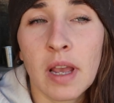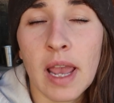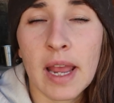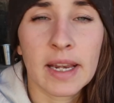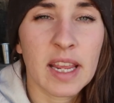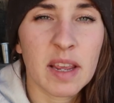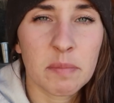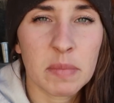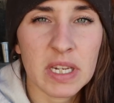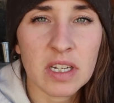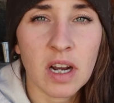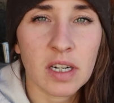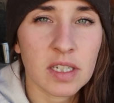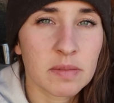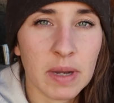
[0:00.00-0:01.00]
and can be
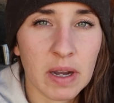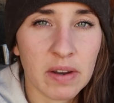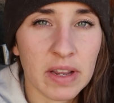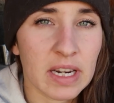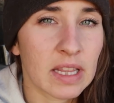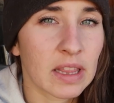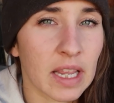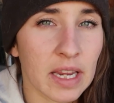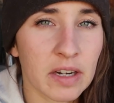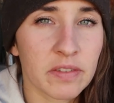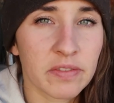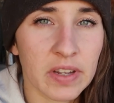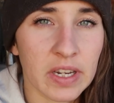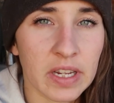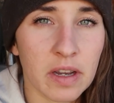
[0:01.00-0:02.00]
talked about in a later
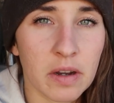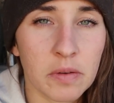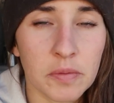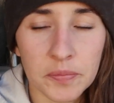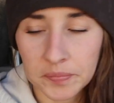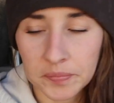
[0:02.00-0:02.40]
video.